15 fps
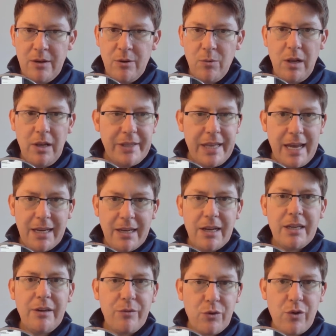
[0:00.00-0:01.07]
Well, that
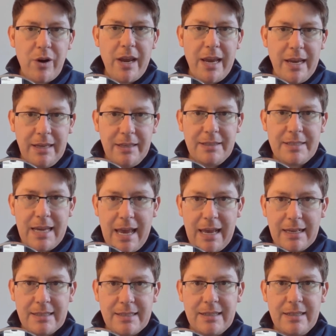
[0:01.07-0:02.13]
kind of grey
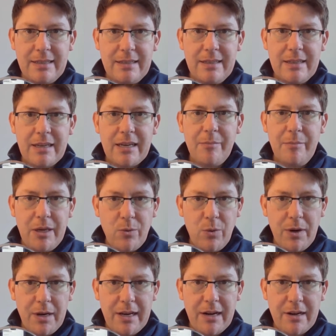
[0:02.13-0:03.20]
text can be
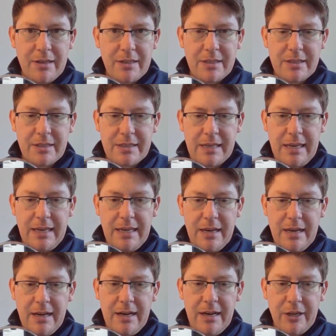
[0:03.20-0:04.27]
quite hard to see
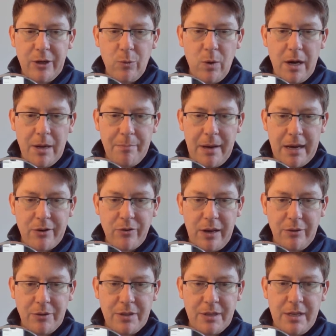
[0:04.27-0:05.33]
on a white
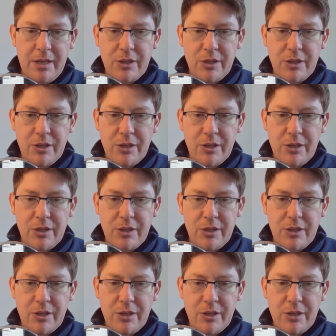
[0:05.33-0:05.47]
background.